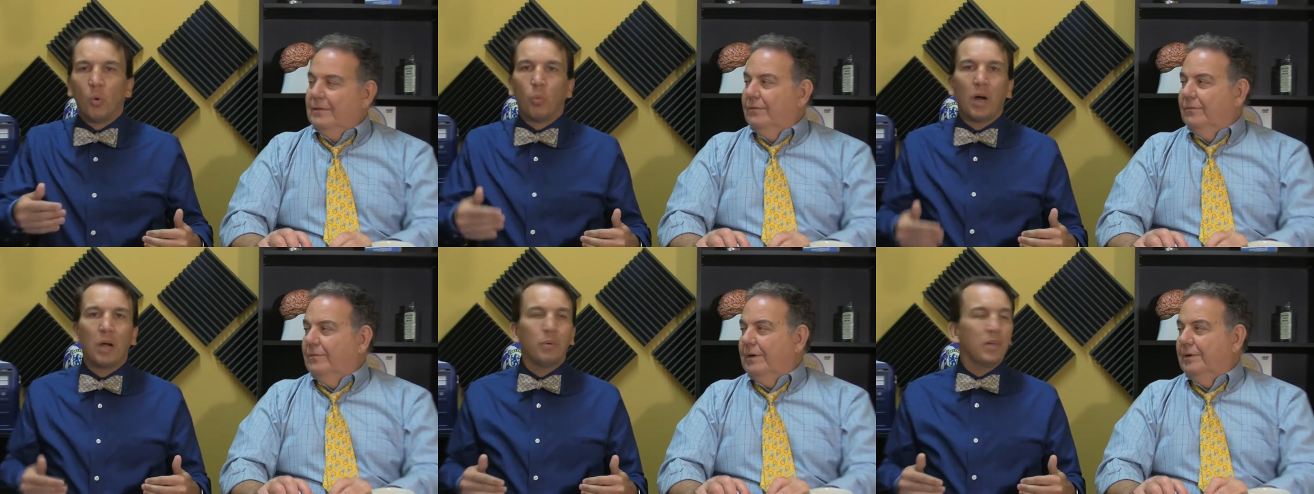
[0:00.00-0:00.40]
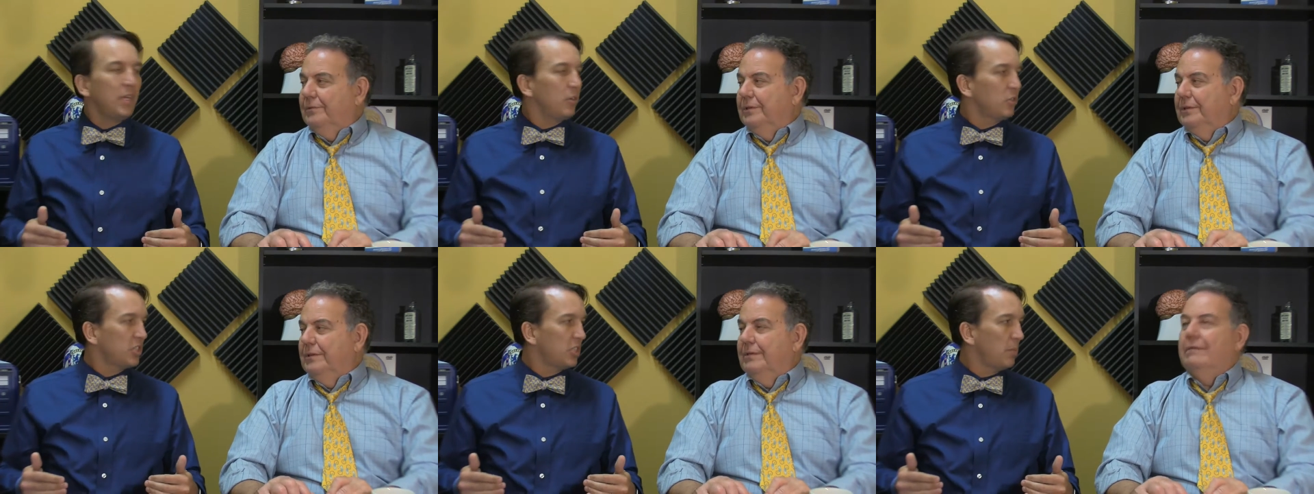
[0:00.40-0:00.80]
Speaker 1: why would
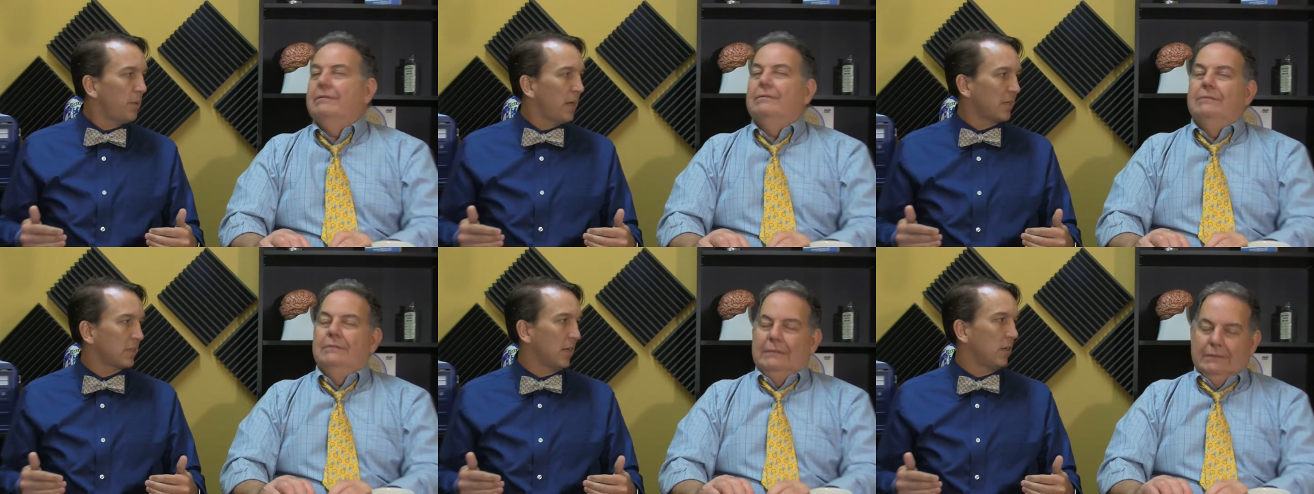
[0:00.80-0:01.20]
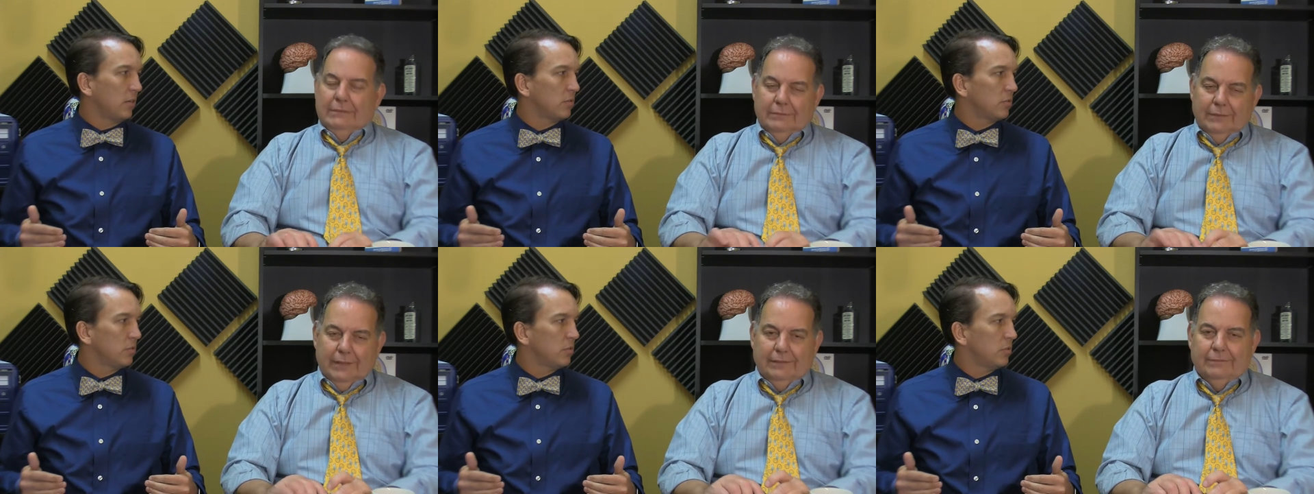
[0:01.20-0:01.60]
he or she back
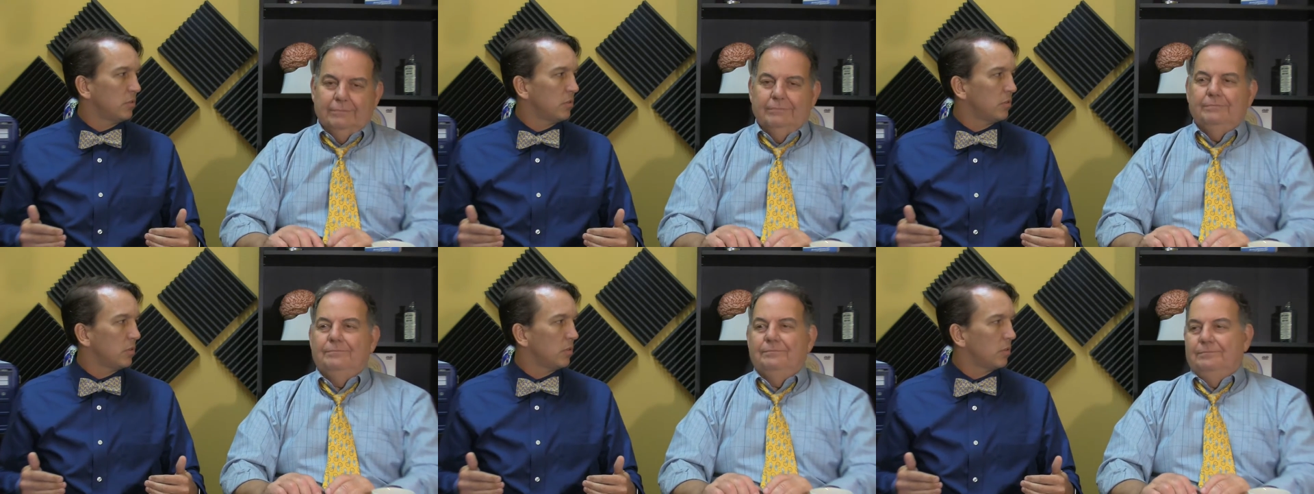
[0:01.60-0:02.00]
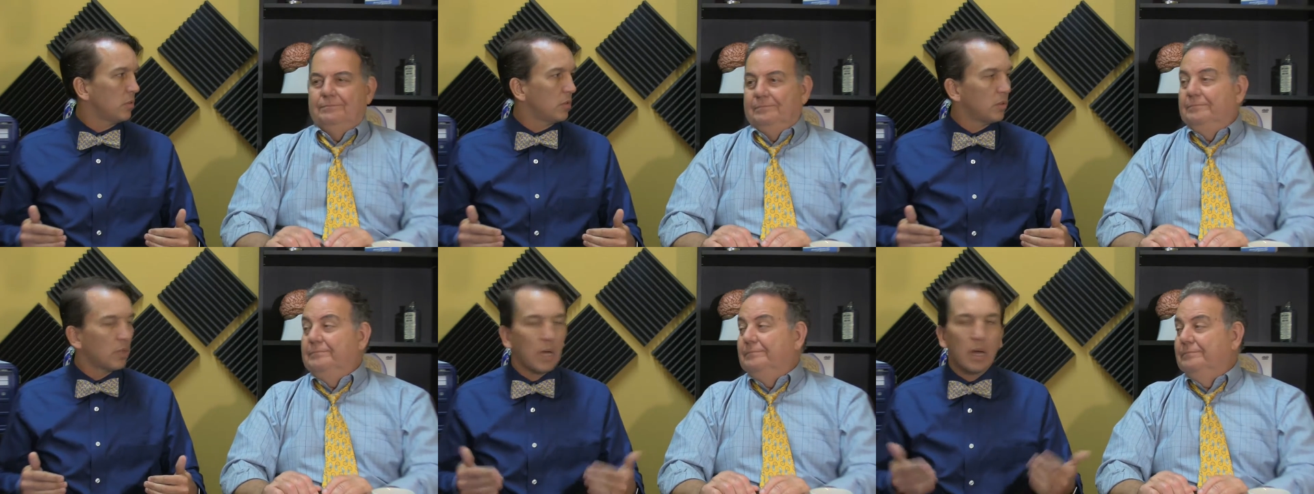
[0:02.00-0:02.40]
down? Right. Mm-hmm.